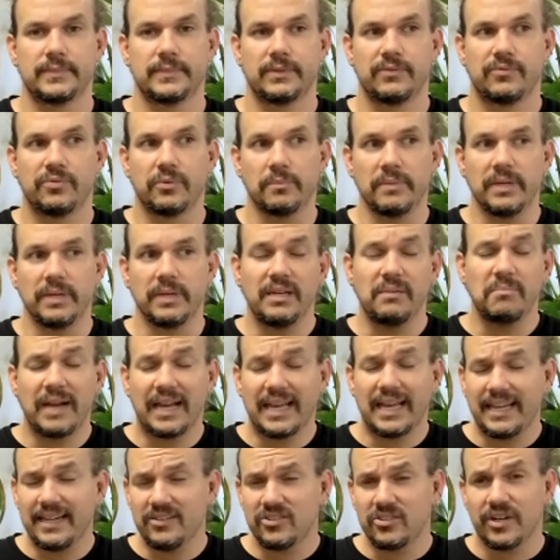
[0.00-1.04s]
For me, my
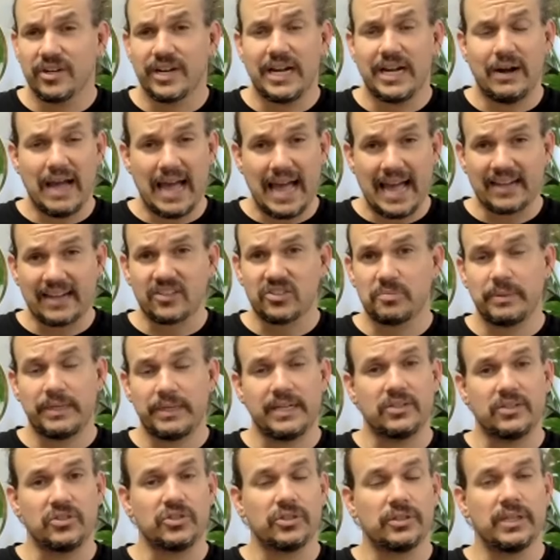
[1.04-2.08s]
hands are now
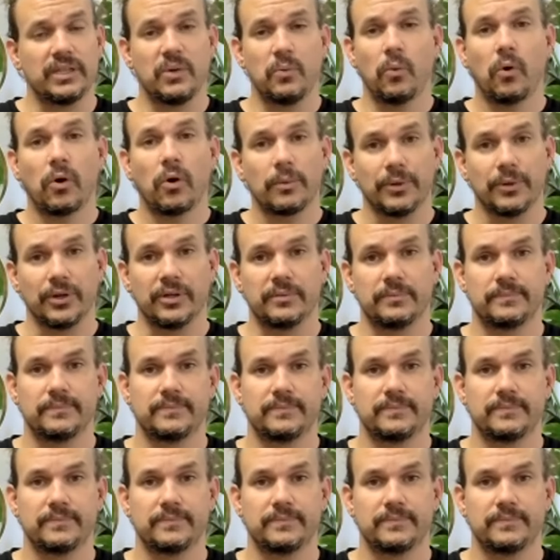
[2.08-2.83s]
exponentially warmer.